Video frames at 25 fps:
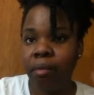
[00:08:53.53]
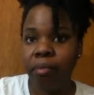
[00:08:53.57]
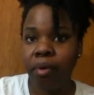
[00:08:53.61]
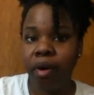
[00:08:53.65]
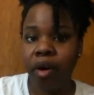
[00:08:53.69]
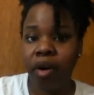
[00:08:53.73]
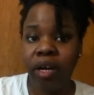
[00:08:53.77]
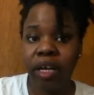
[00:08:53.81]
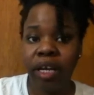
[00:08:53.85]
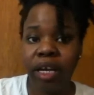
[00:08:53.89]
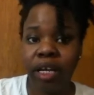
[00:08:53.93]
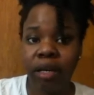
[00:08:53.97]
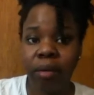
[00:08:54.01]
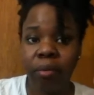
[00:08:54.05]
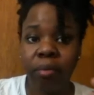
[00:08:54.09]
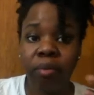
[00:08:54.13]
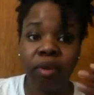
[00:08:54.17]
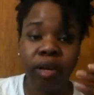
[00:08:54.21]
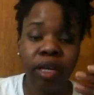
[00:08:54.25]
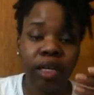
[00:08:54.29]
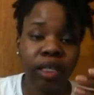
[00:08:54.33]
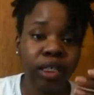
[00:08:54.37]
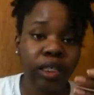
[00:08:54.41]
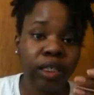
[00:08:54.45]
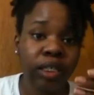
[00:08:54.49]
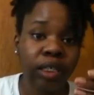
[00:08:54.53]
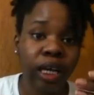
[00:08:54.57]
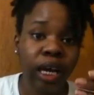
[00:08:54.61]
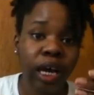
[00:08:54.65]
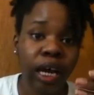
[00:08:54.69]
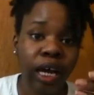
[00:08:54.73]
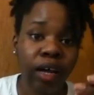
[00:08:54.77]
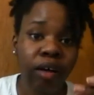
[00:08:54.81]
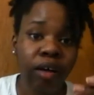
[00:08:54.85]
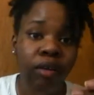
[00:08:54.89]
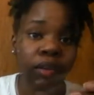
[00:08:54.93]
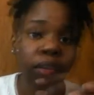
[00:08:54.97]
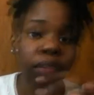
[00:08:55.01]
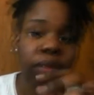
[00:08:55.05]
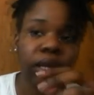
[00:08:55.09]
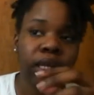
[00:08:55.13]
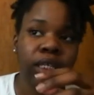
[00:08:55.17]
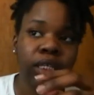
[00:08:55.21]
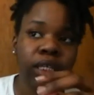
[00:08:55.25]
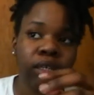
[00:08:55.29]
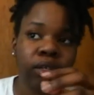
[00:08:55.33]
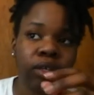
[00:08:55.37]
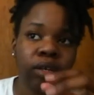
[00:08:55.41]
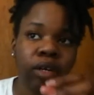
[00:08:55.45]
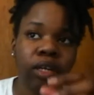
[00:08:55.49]
parting in a brick style
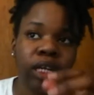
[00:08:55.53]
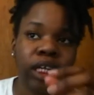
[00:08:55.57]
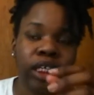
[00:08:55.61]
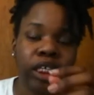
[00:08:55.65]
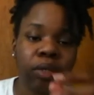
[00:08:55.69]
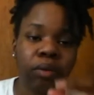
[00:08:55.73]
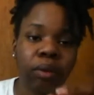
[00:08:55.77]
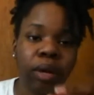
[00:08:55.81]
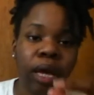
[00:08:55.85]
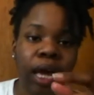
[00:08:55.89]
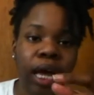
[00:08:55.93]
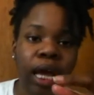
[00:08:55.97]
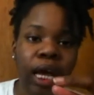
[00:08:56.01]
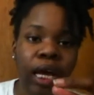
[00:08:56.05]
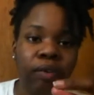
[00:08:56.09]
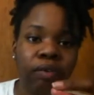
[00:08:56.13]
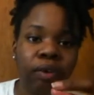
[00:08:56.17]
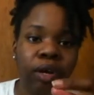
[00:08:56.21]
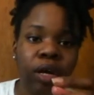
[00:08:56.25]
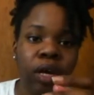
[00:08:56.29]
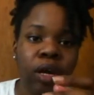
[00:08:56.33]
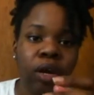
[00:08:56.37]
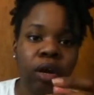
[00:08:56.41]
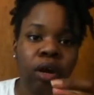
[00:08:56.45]
makes it look like you have